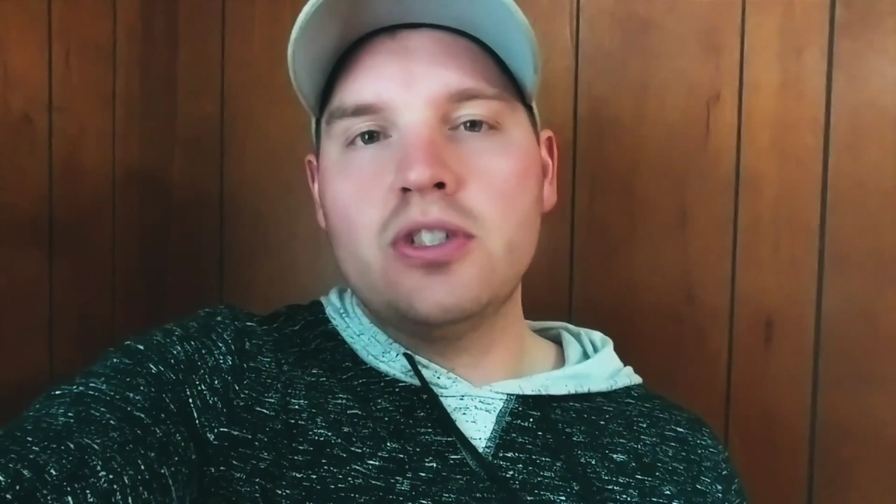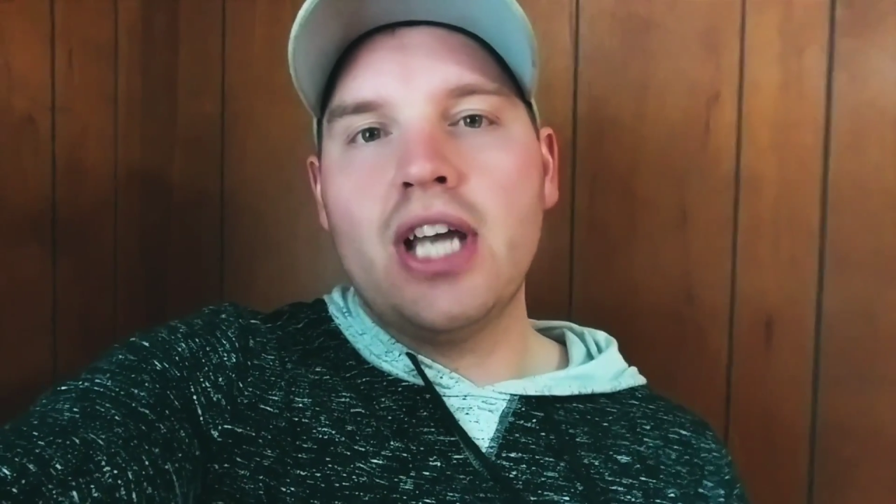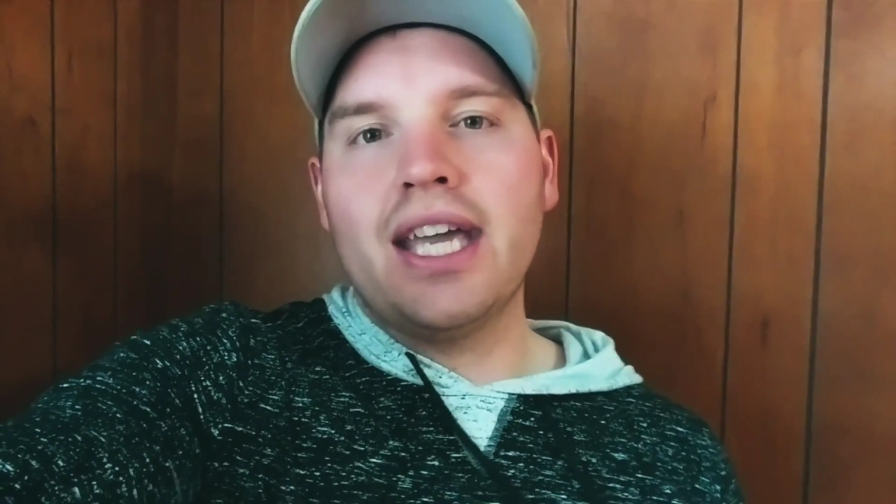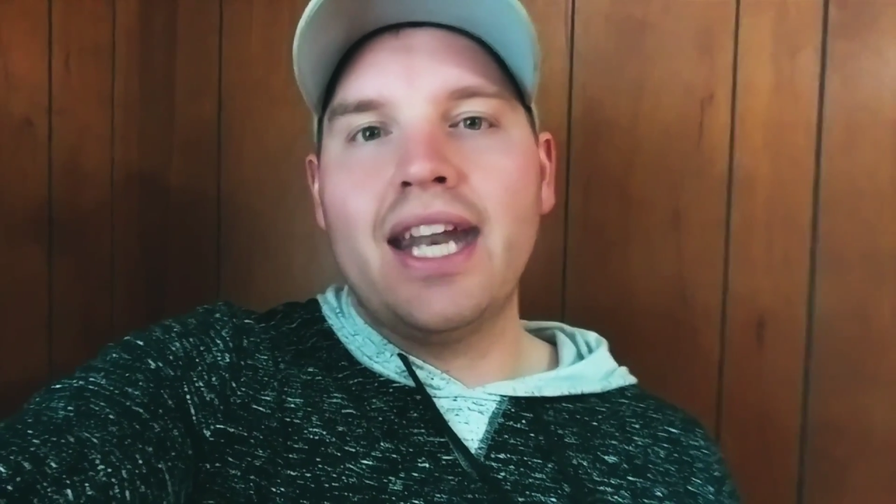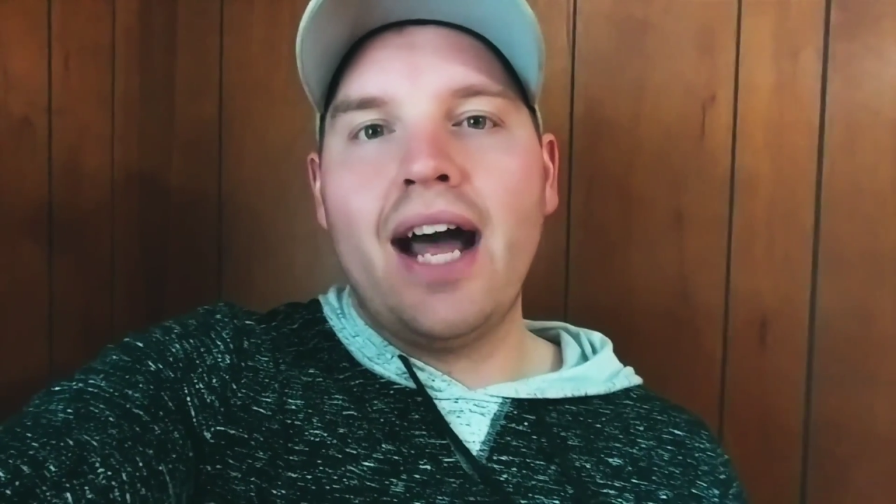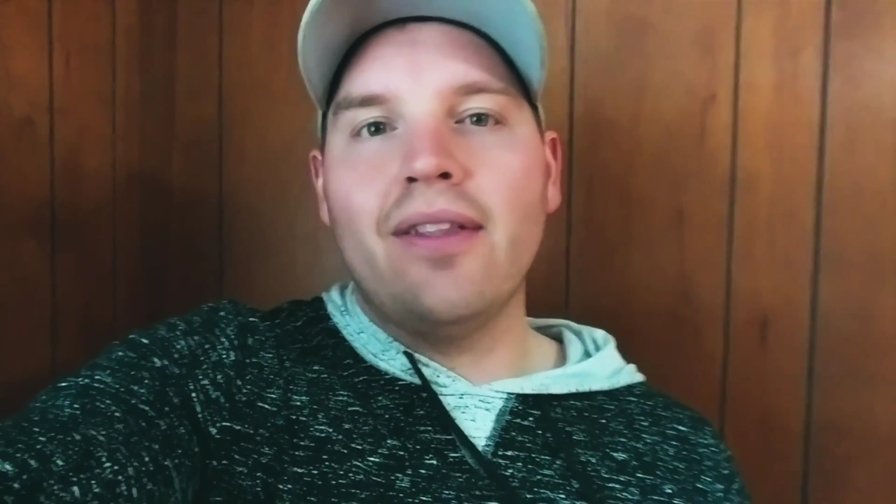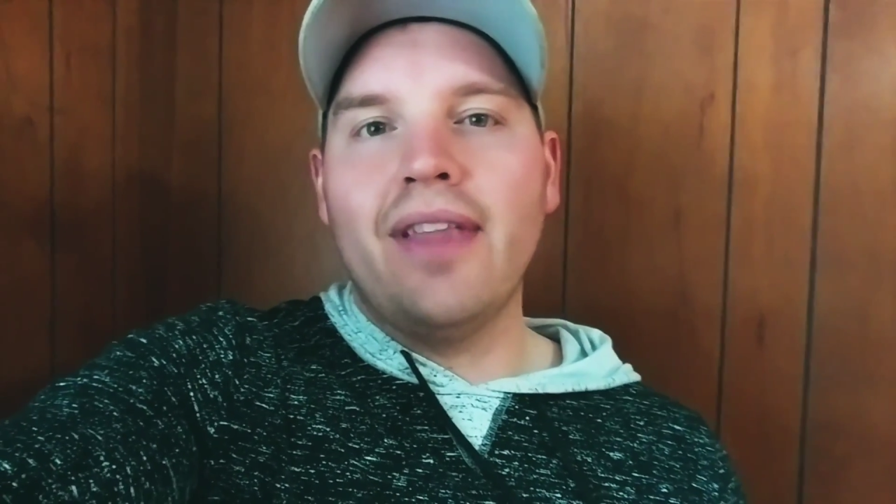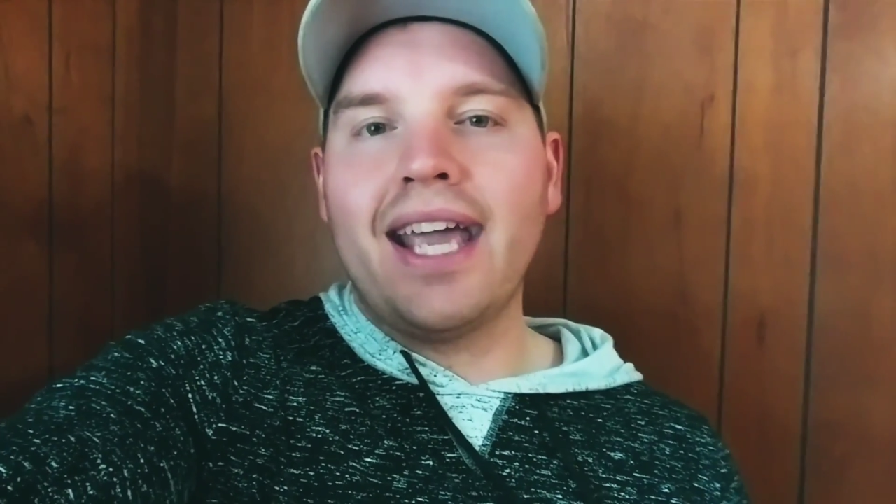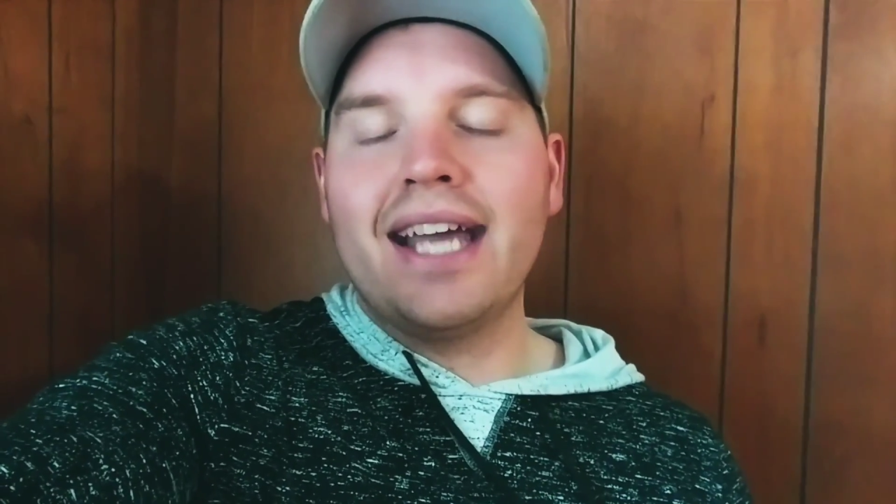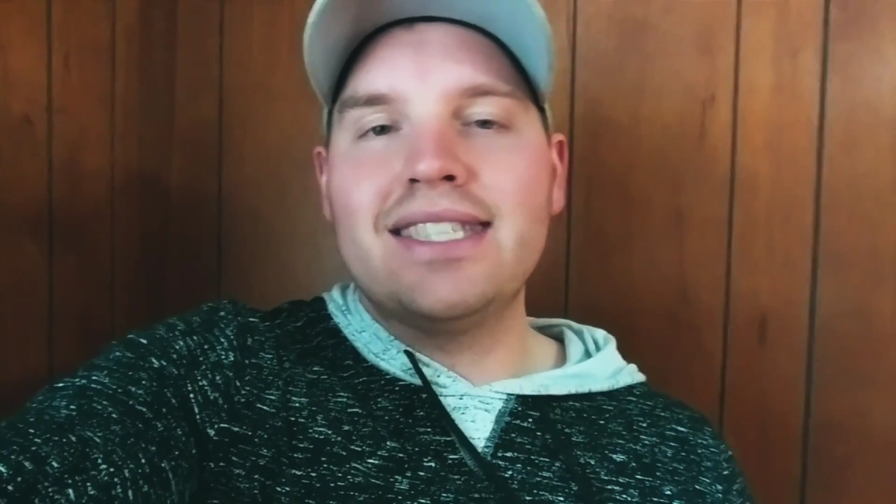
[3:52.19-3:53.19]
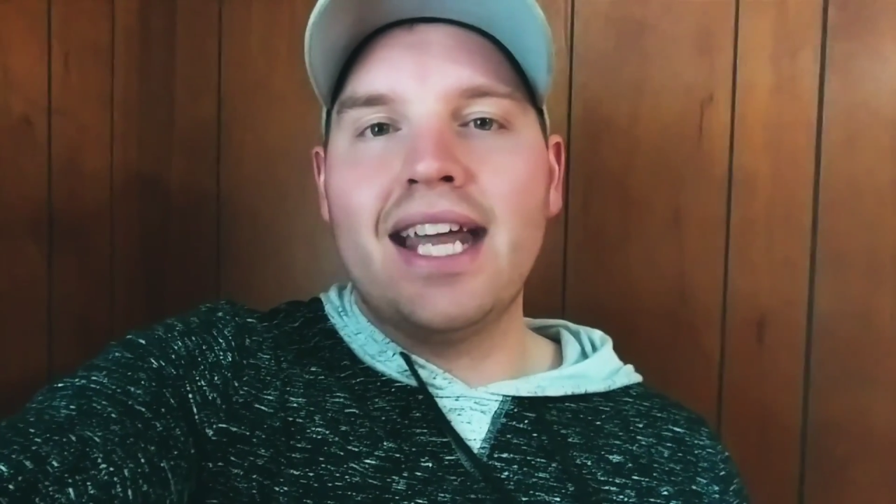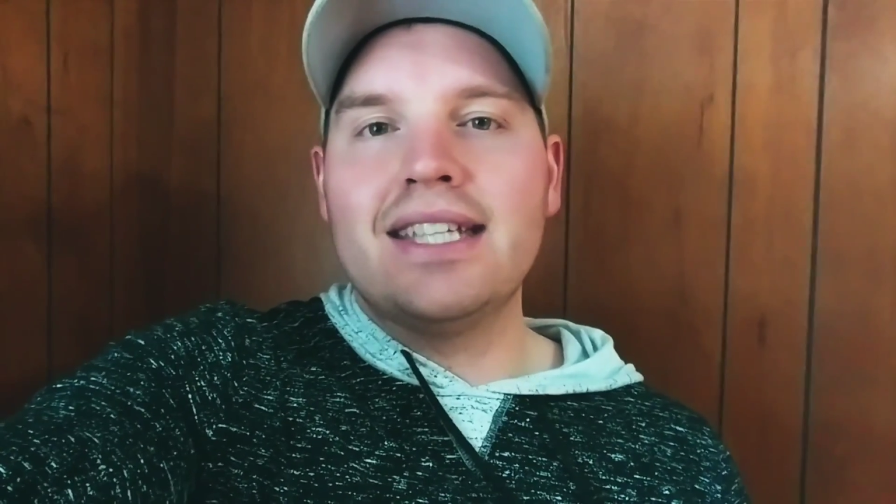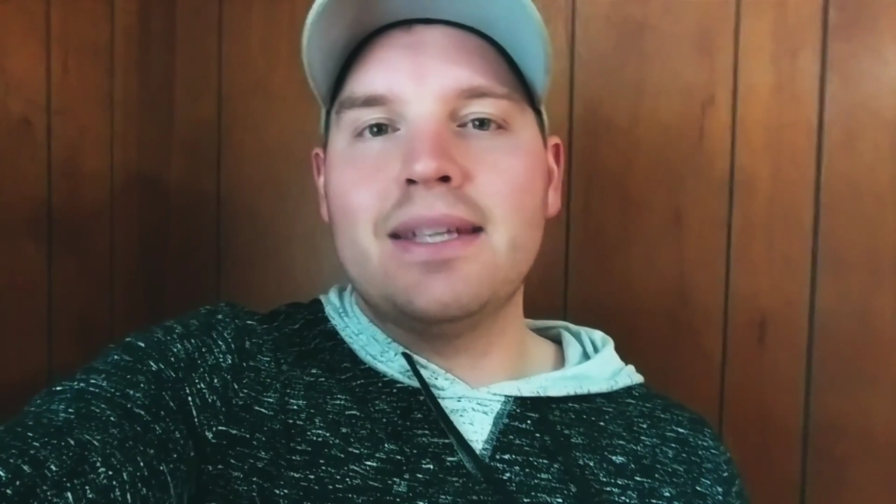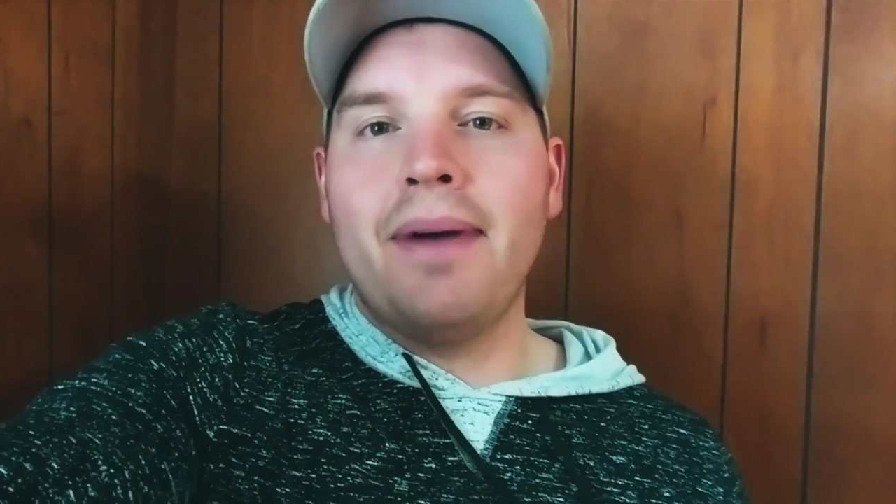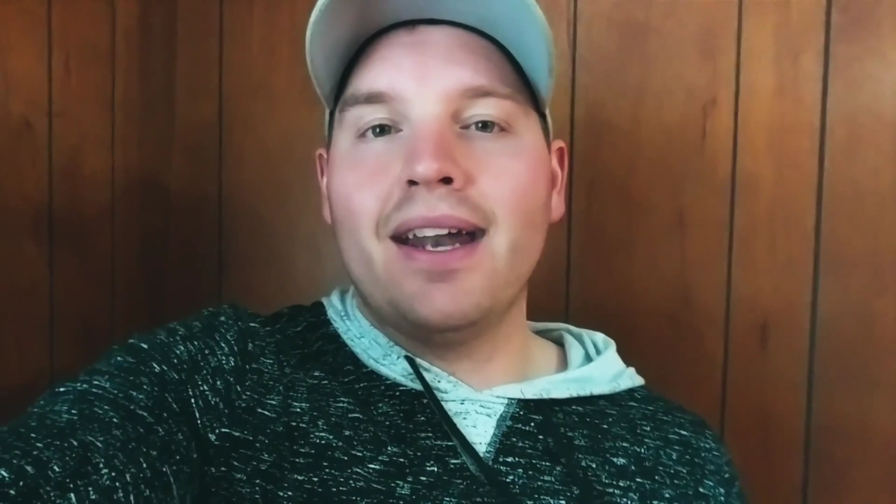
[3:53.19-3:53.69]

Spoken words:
check it out. Like I said, it's about